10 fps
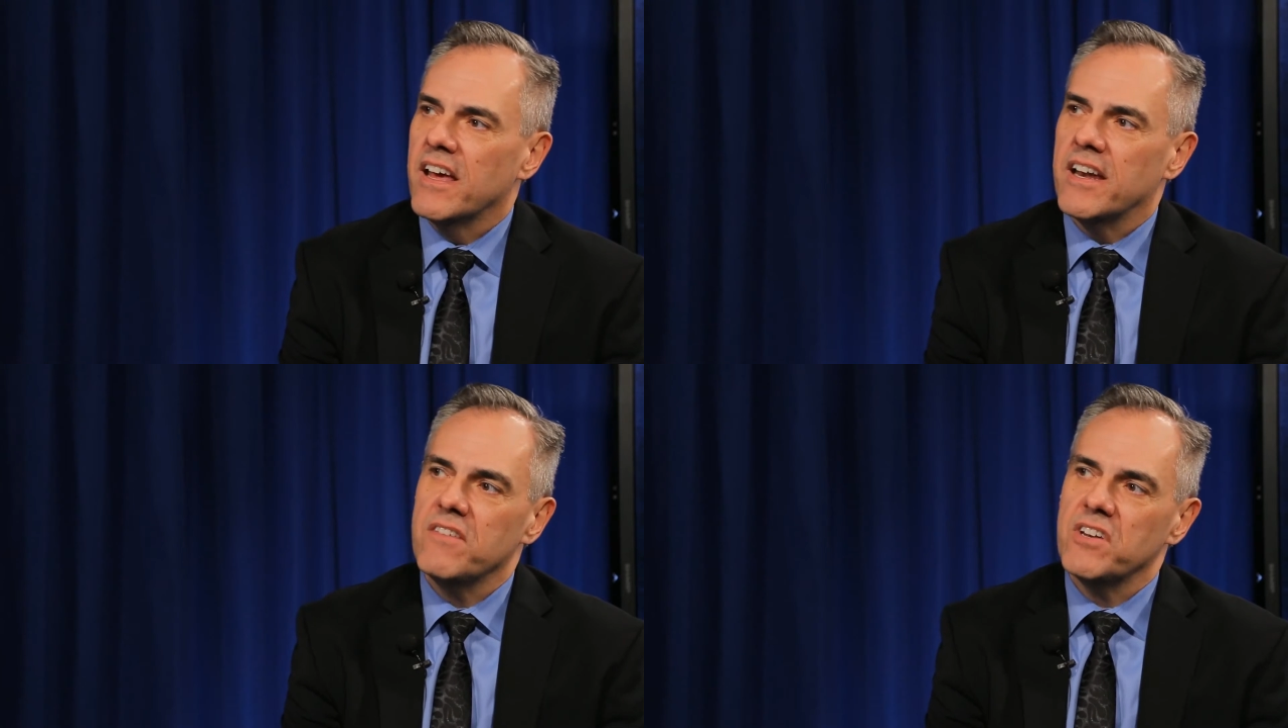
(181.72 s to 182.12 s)

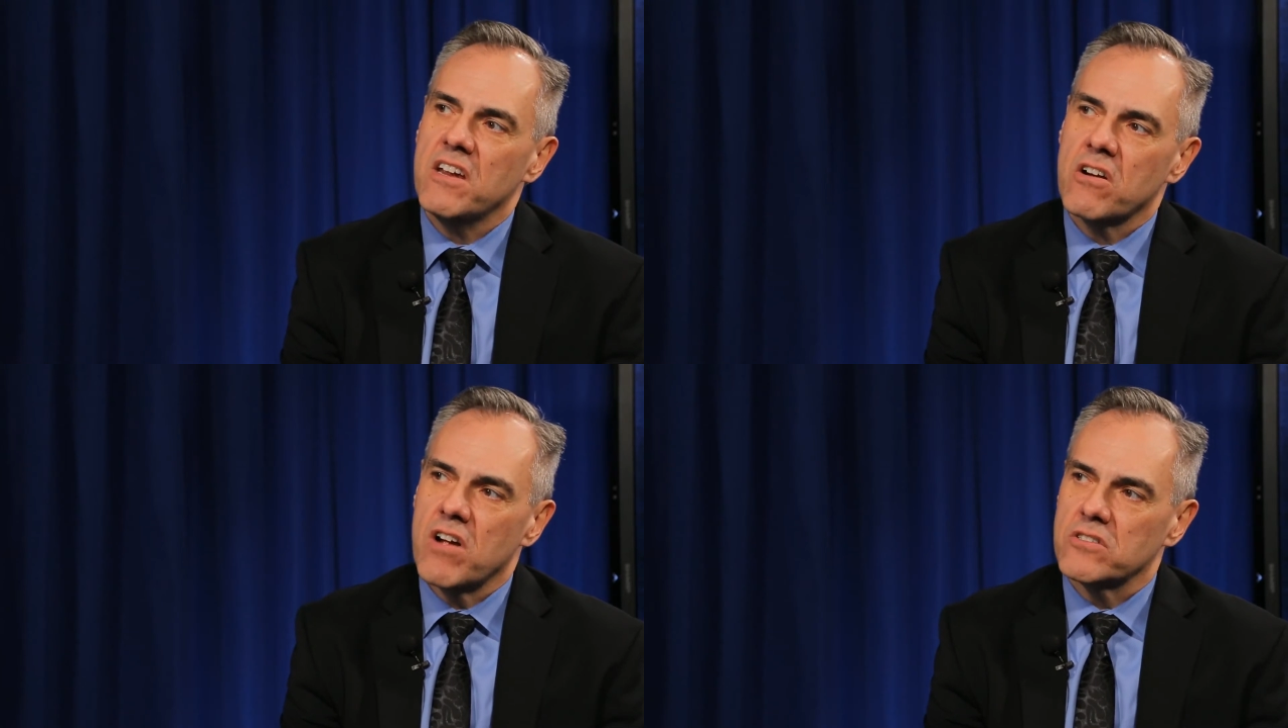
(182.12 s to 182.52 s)
and even
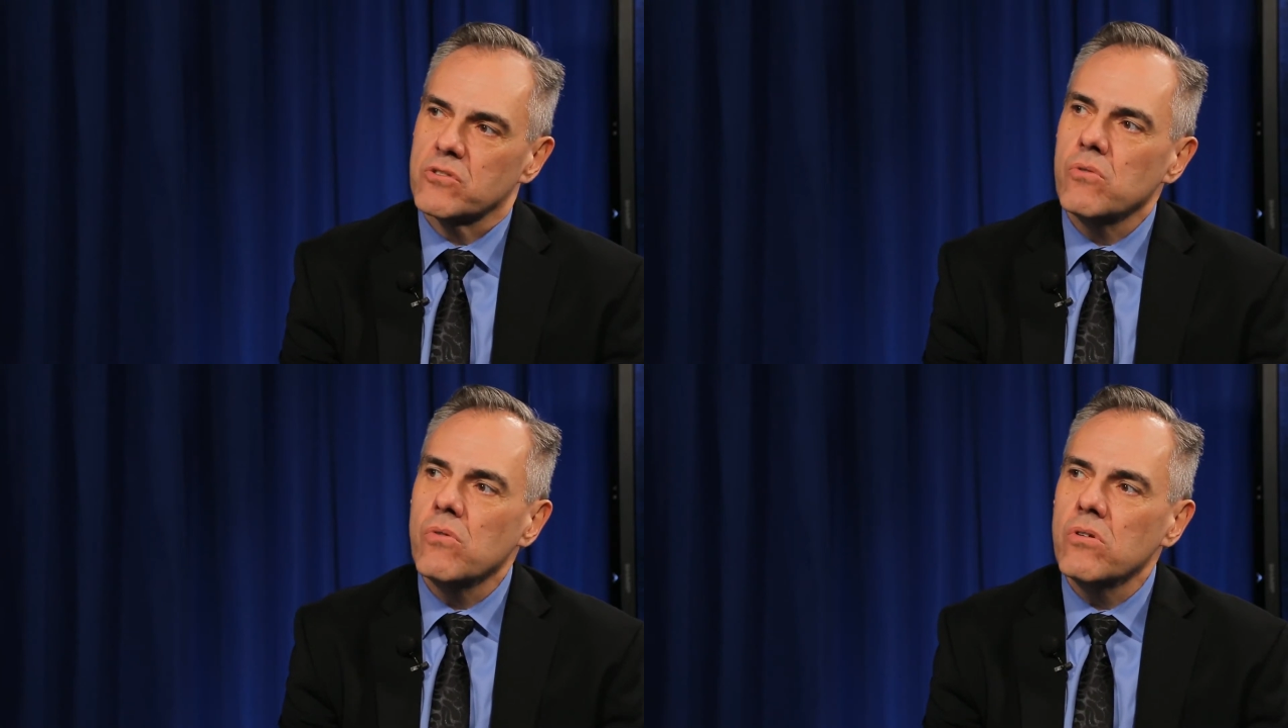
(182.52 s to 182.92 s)
here at
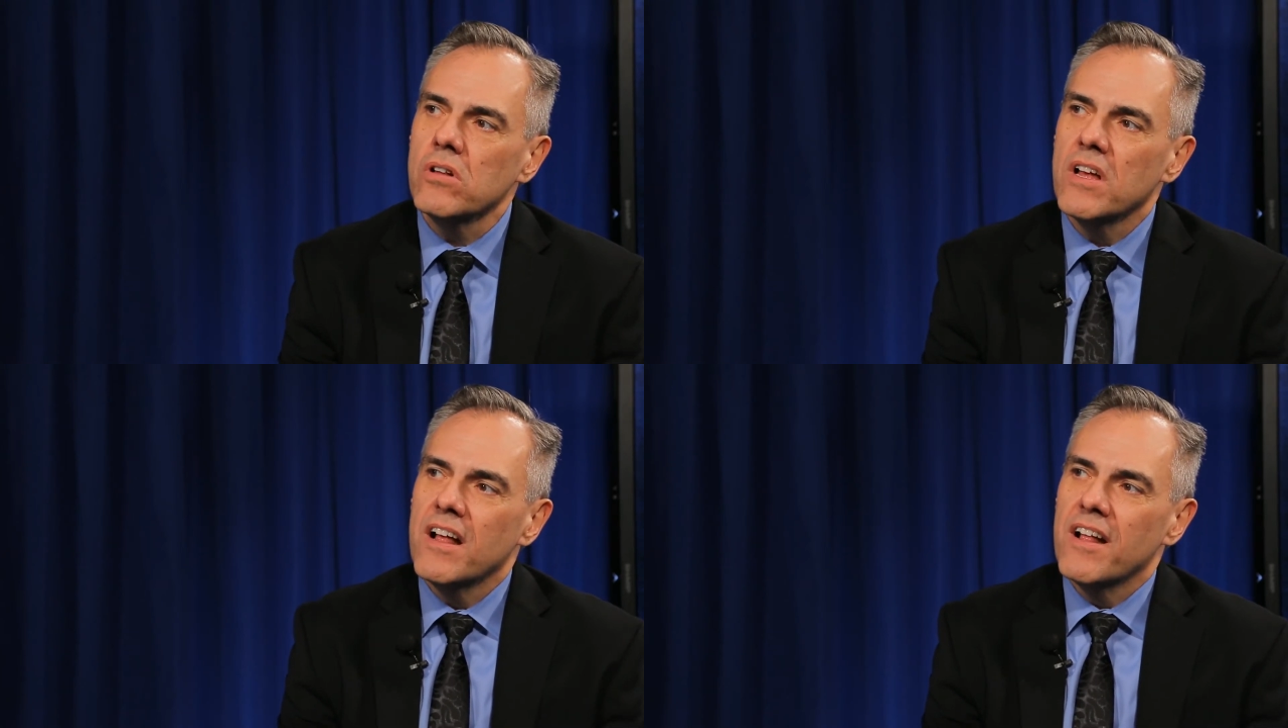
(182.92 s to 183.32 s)

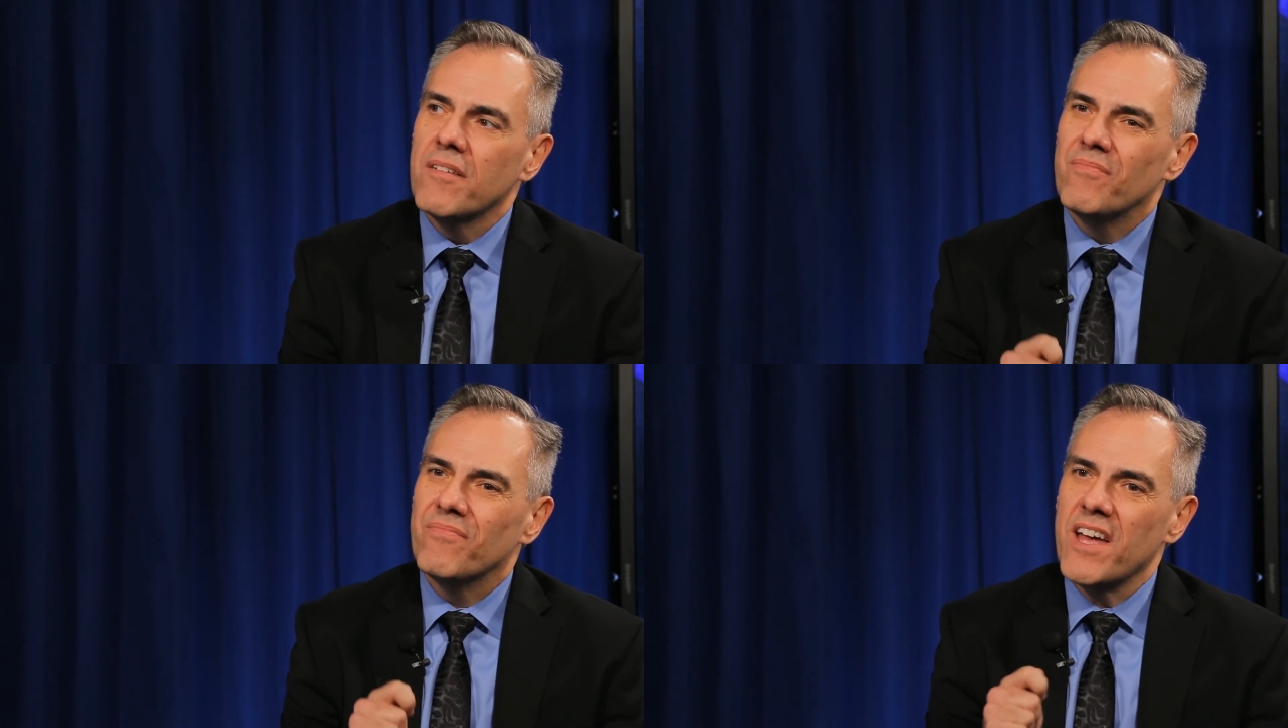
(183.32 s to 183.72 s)
school,
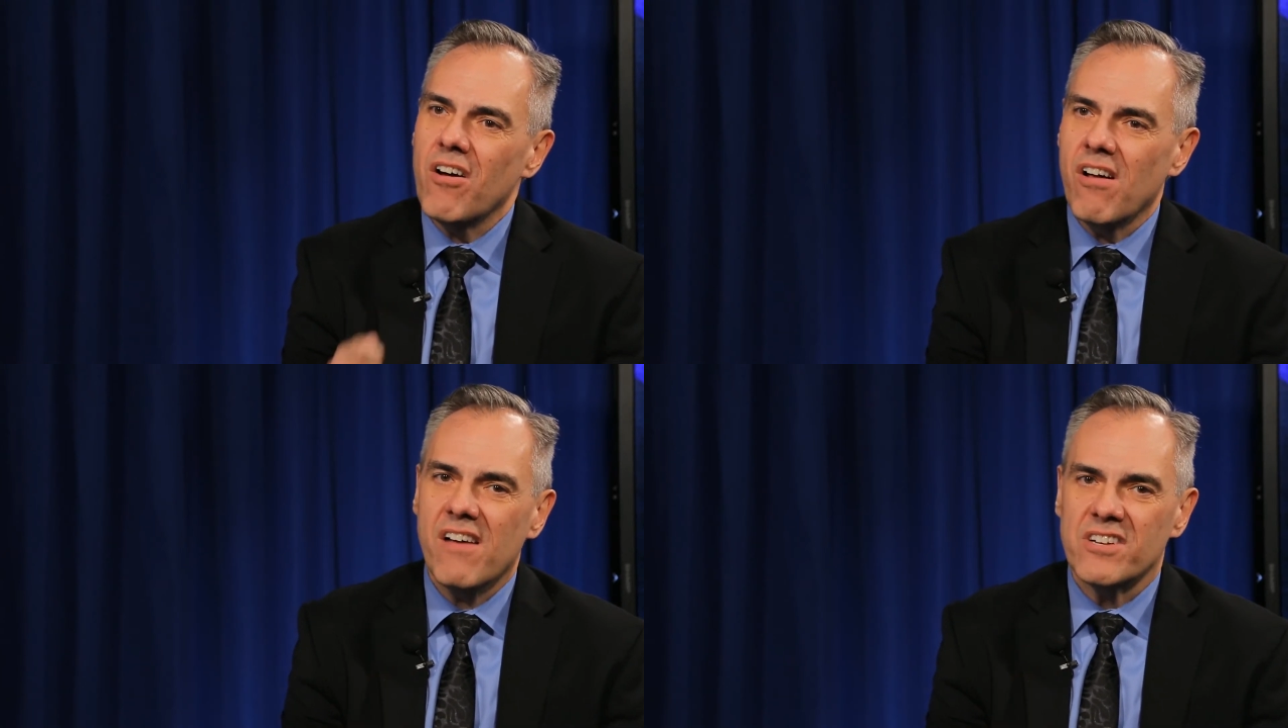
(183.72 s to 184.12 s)
they
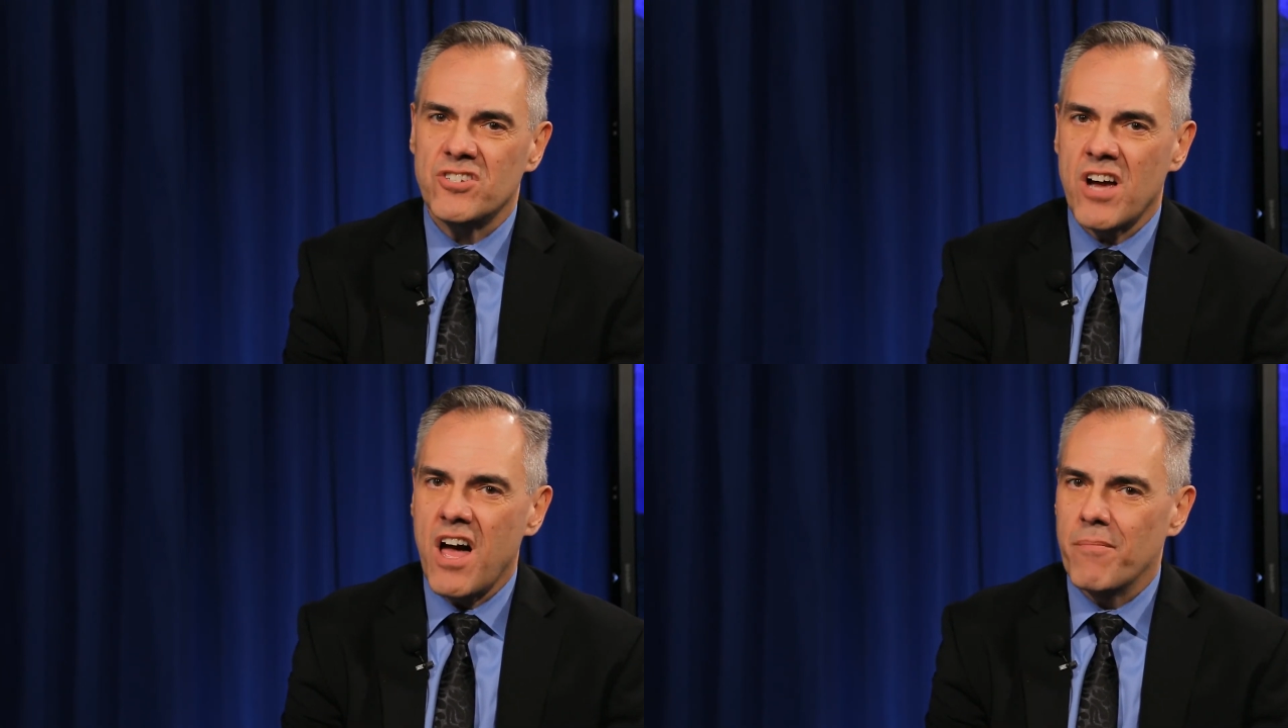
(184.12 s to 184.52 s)
all have a
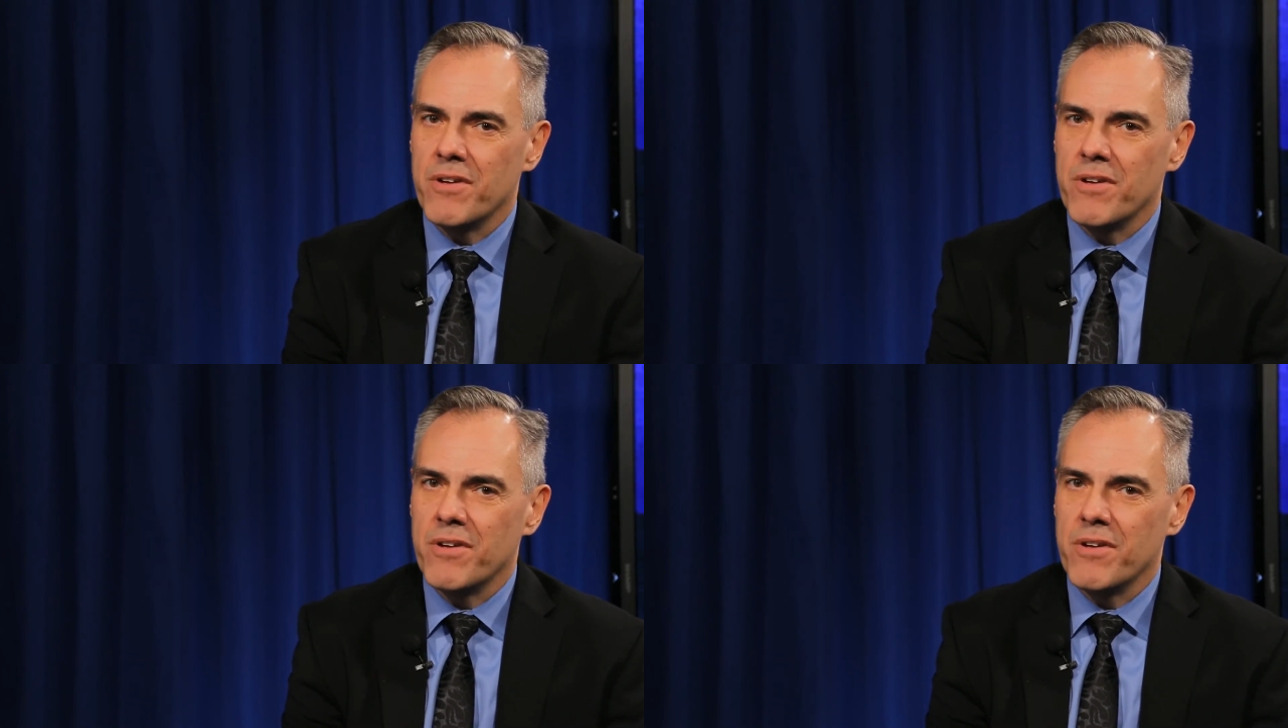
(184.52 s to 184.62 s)
job.